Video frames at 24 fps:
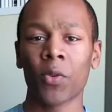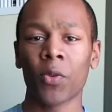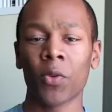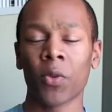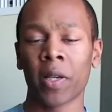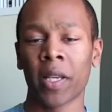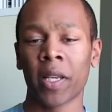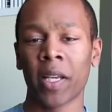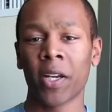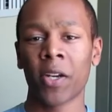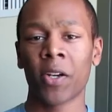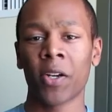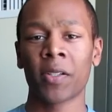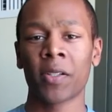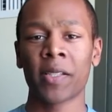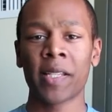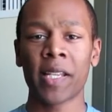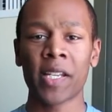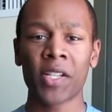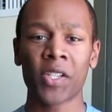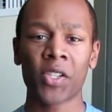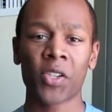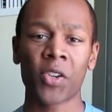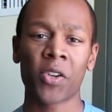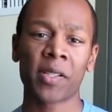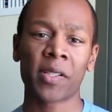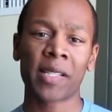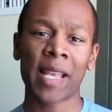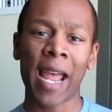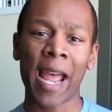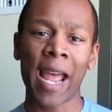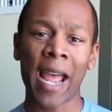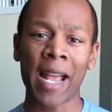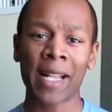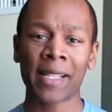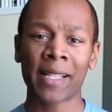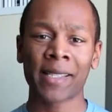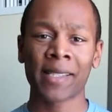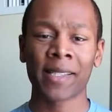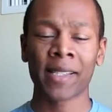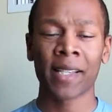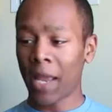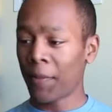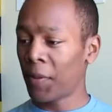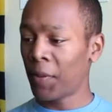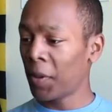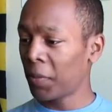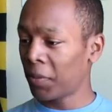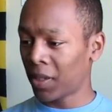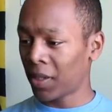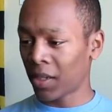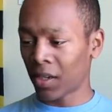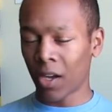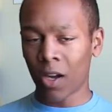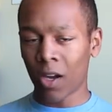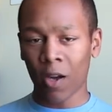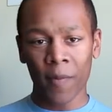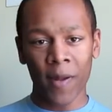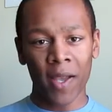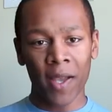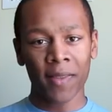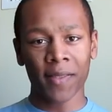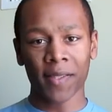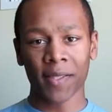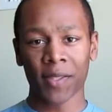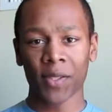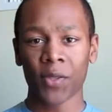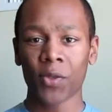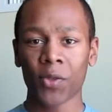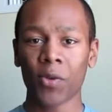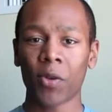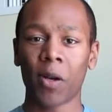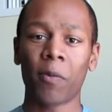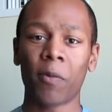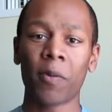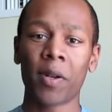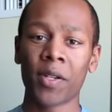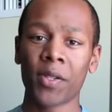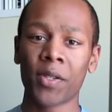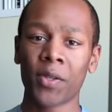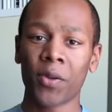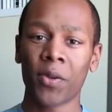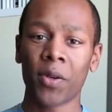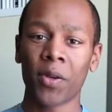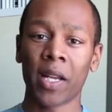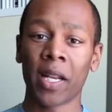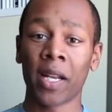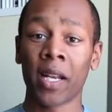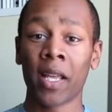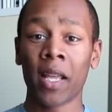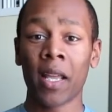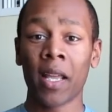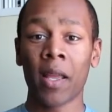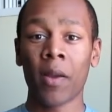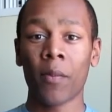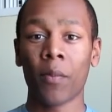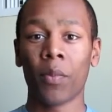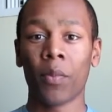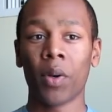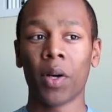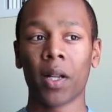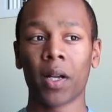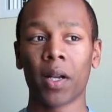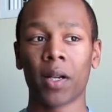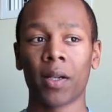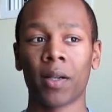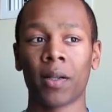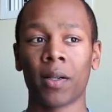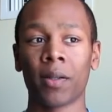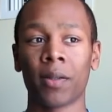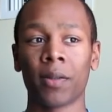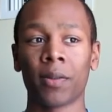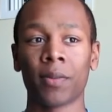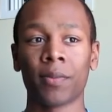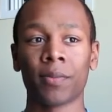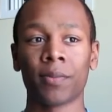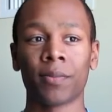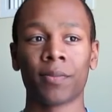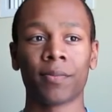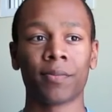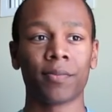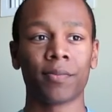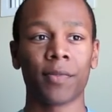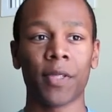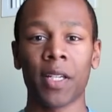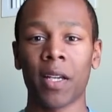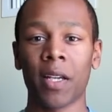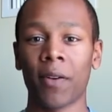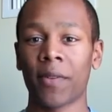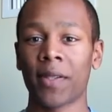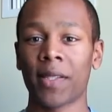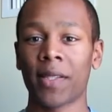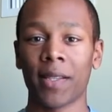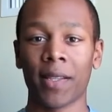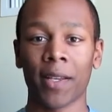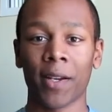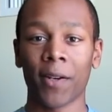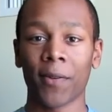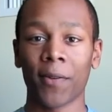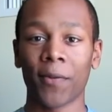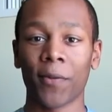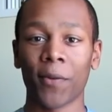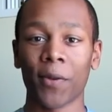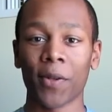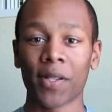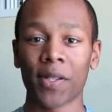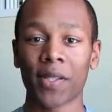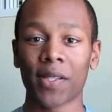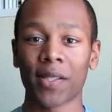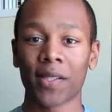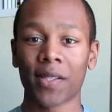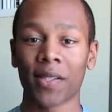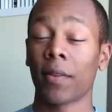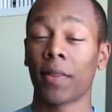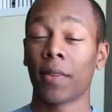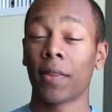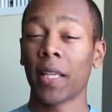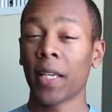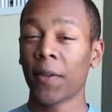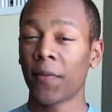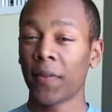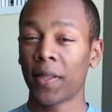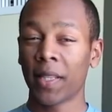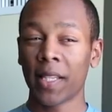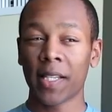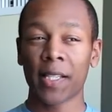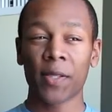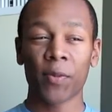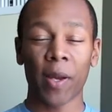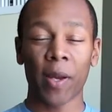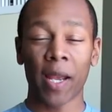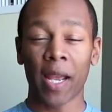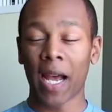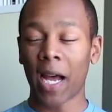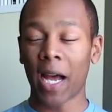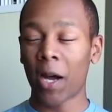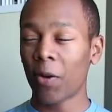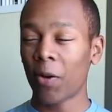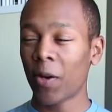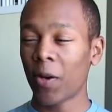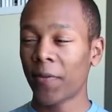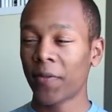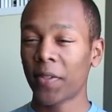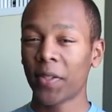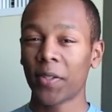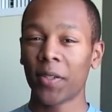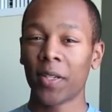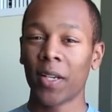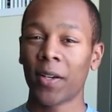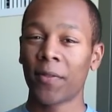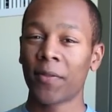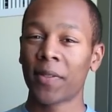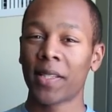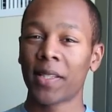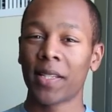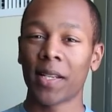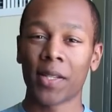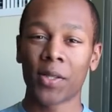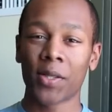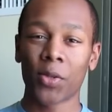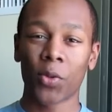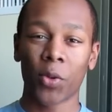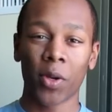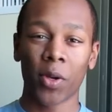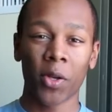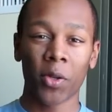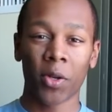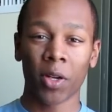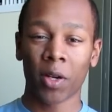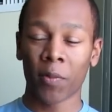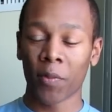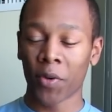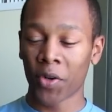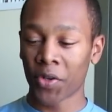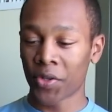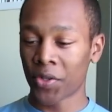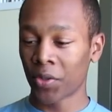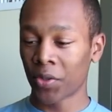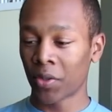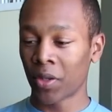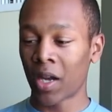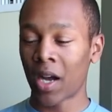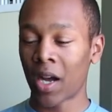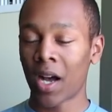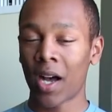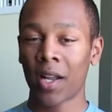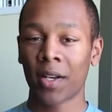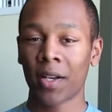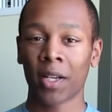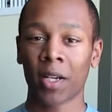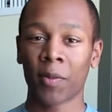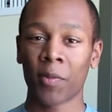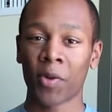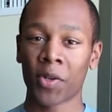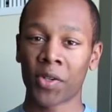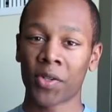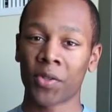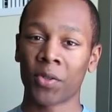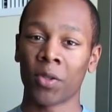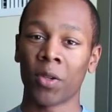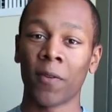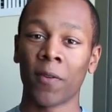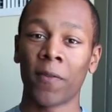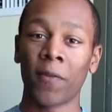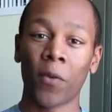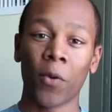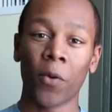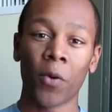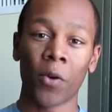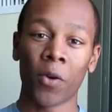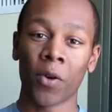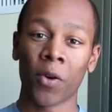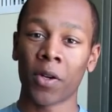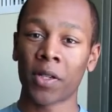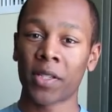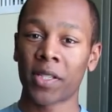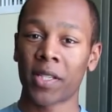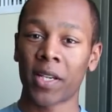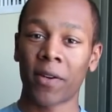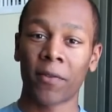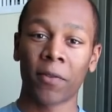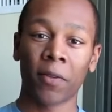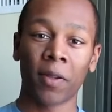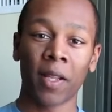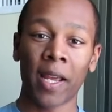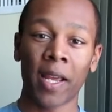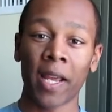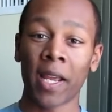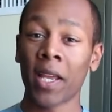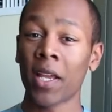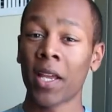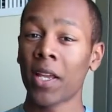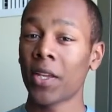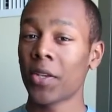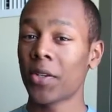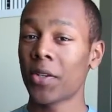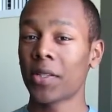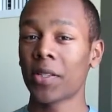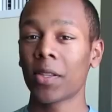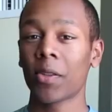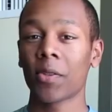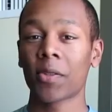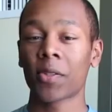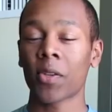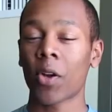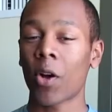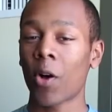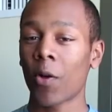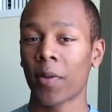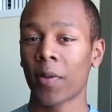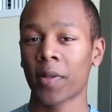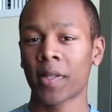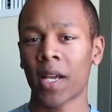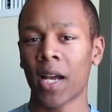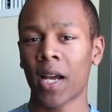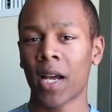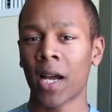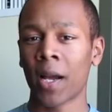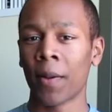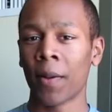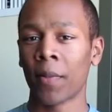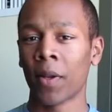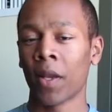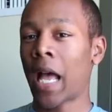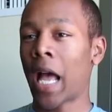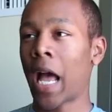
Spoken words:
cool gear, t-shirts, hats. And people are like, oh man, this is cool, I want to join. But you never see the Air Force. Think of it this way, how often do you ever see a Toyota commercial, a Honda commercial, a Ford, Chevrolet? You see those all the time.